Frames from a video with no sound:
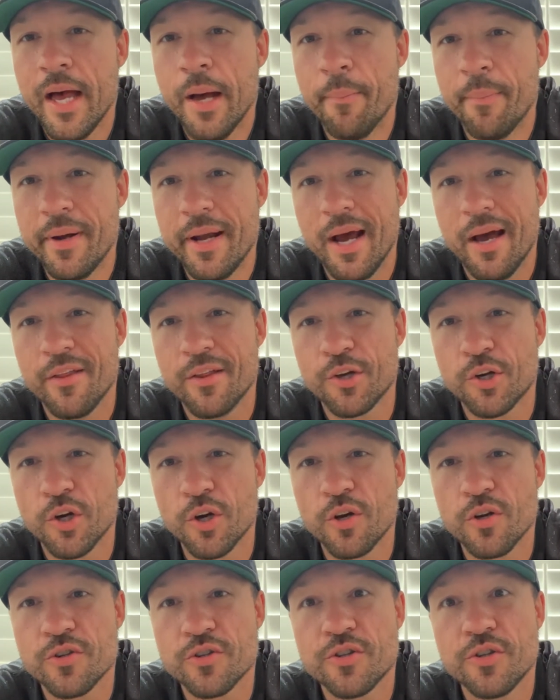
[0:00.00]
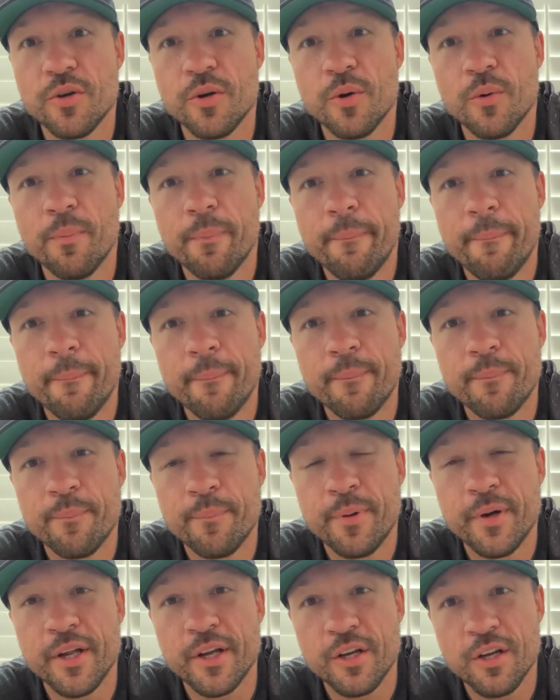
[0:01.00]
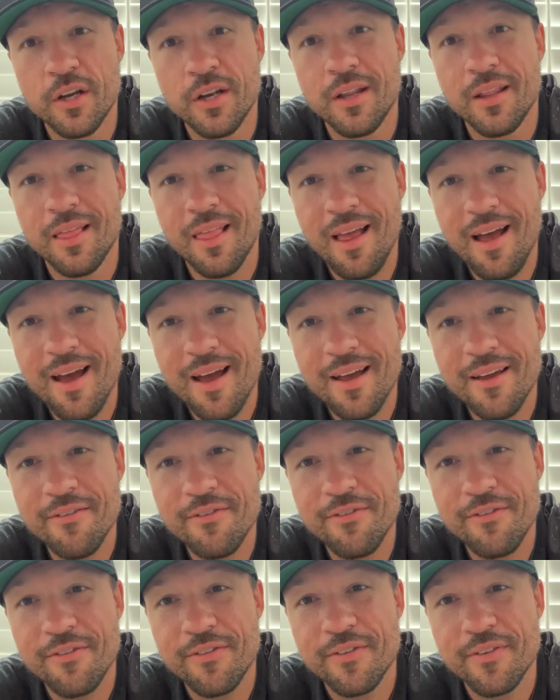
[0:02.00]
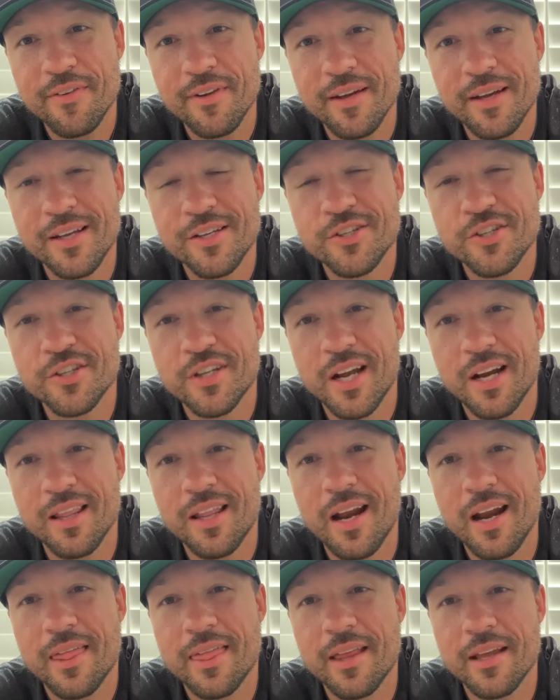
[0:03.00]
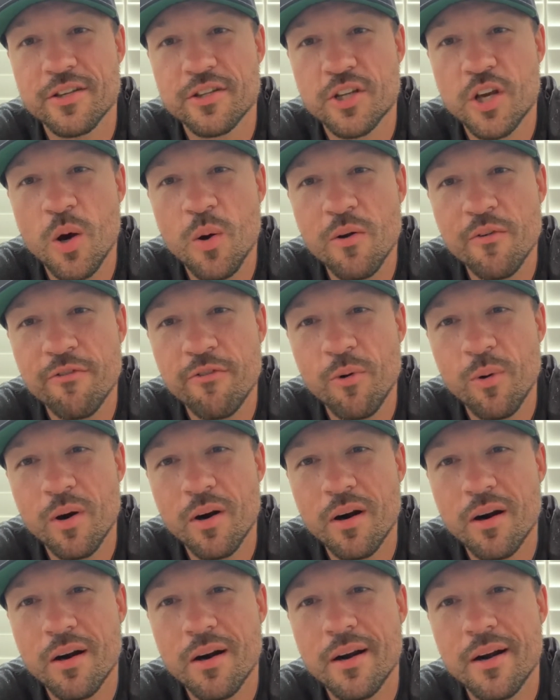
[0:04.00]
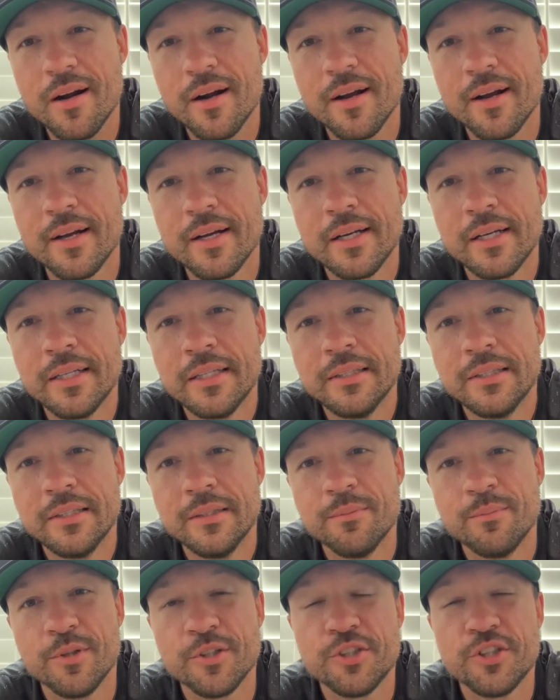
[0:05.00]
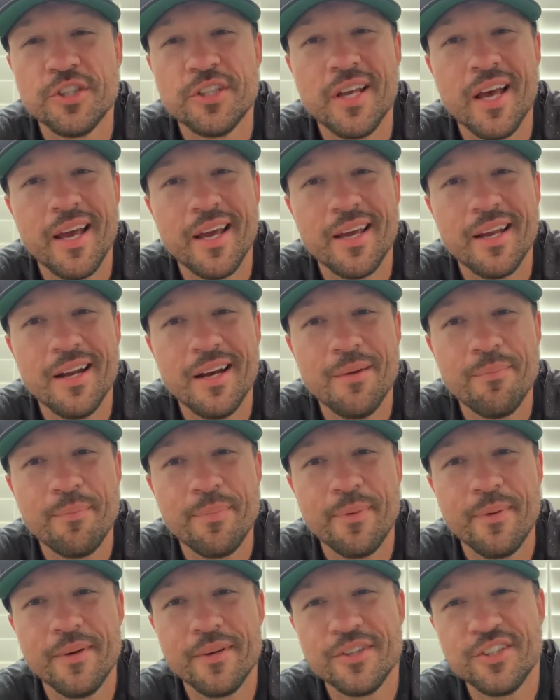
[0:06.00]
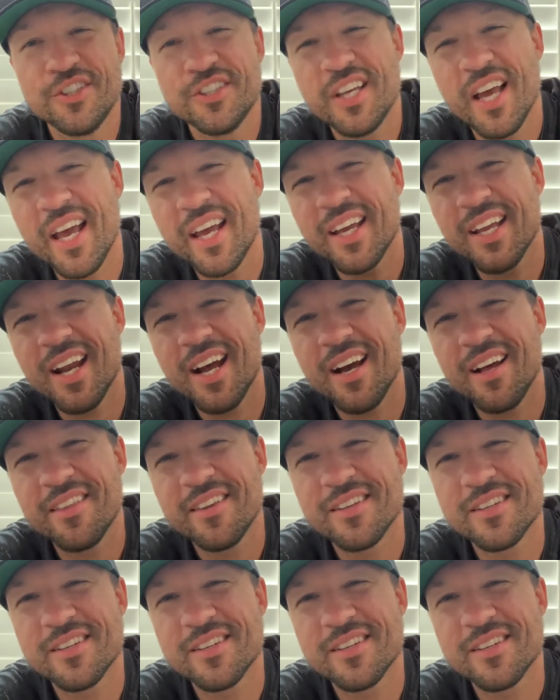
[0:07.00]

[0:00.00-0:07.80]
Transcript: But now the girl's doing pretty good in life, and she's got a lot of things going for her, but she's hanging on